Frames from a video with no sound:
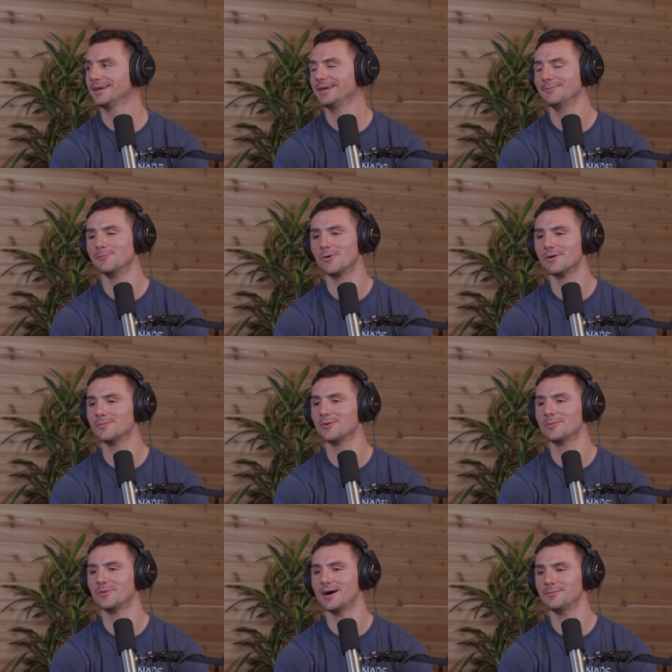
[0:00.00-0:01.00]
More and
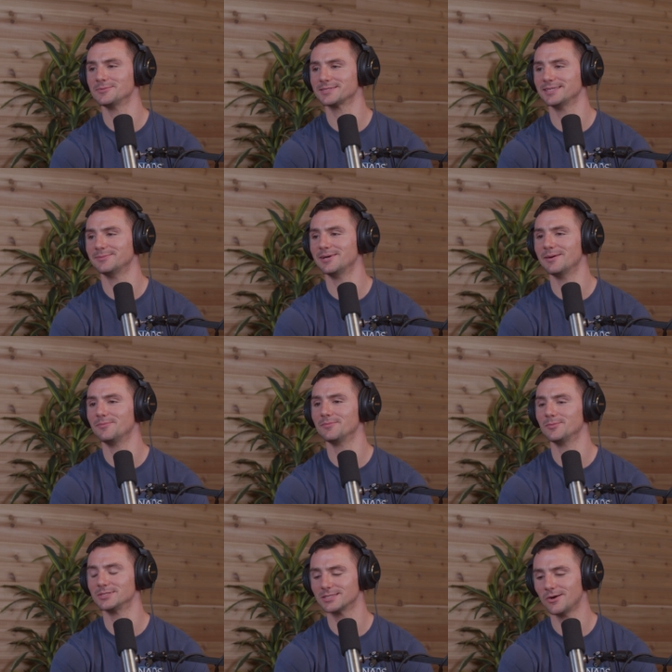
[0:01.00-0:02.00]
more problems come up,
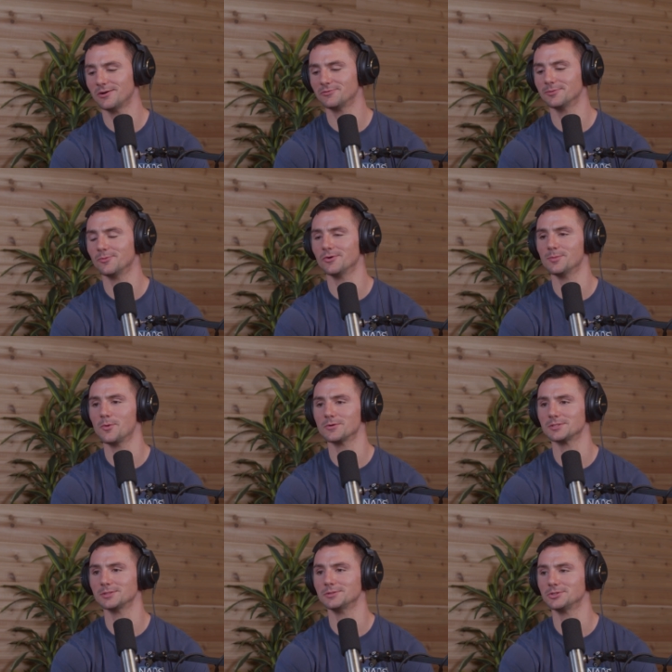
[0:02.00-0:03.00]
which call for more and more
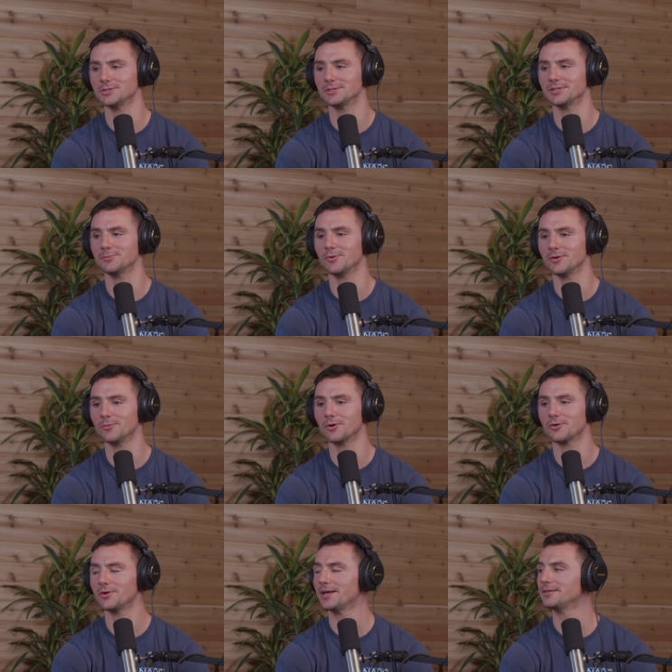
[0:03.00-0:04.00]
solutions and more
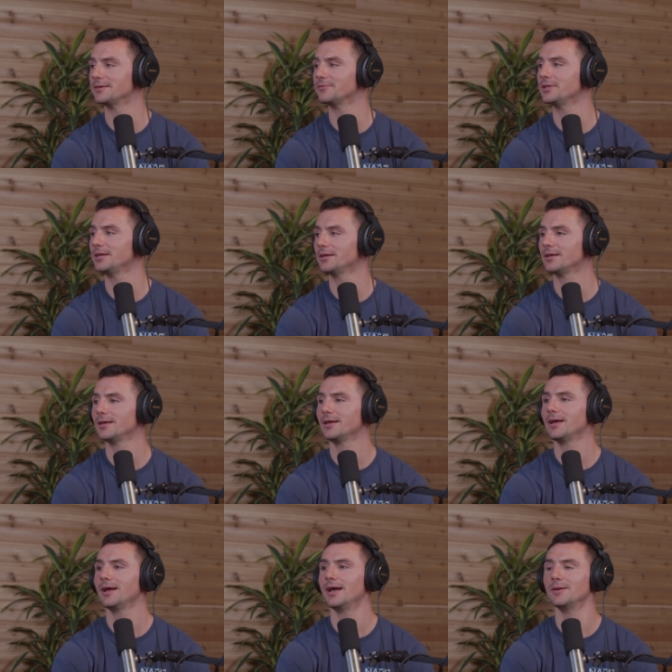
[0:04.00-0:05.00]
creativity.
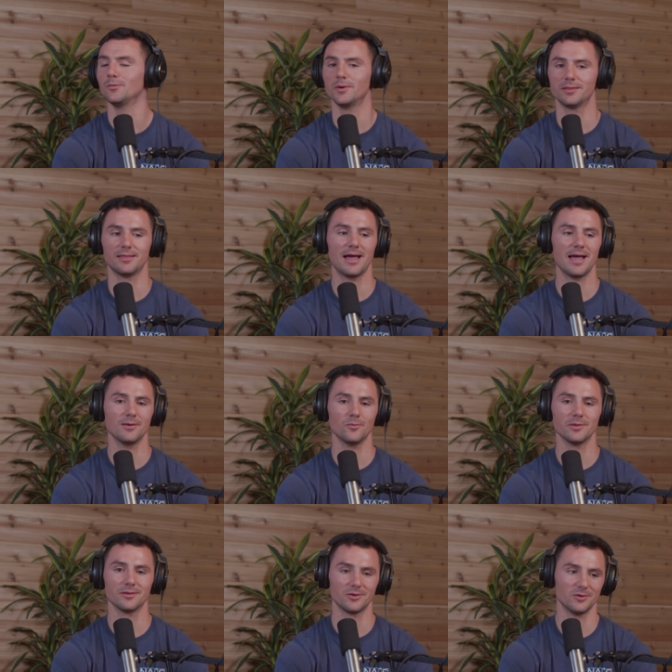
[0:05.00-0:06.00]
And with that, and
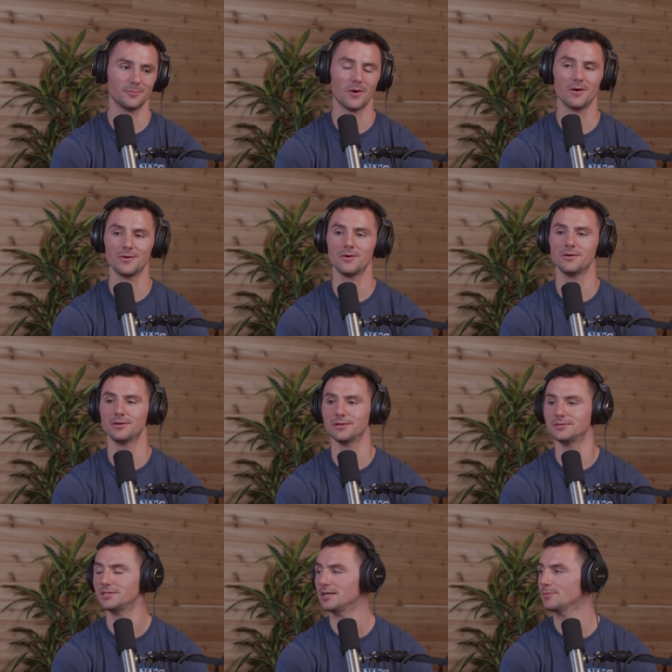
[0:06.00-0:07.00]
with a good partner and a
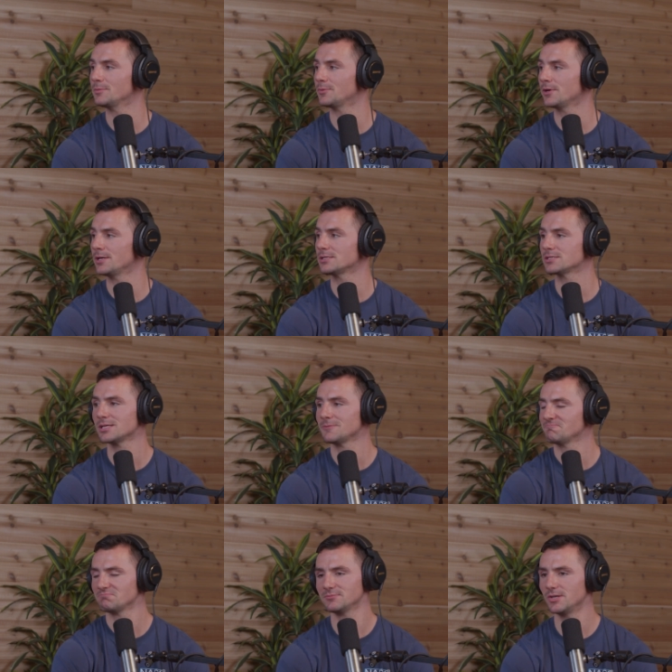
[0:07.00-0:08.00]
good team in place,
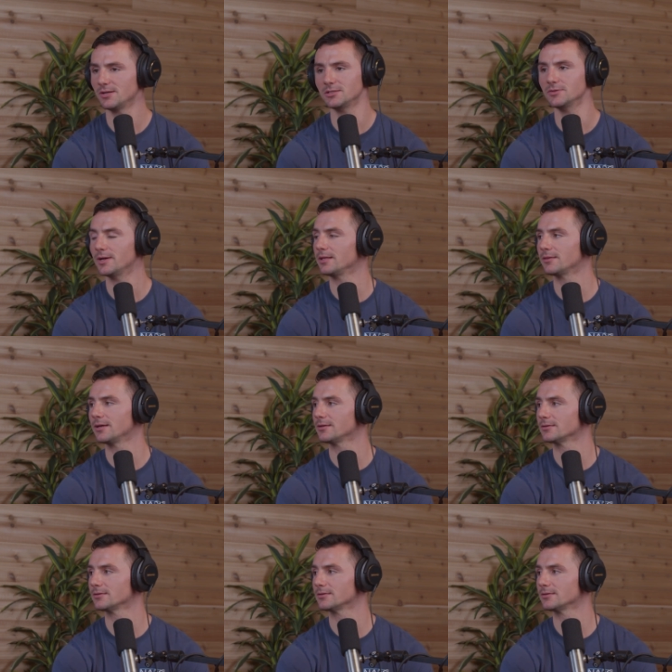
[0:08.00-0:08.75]
you can do anything.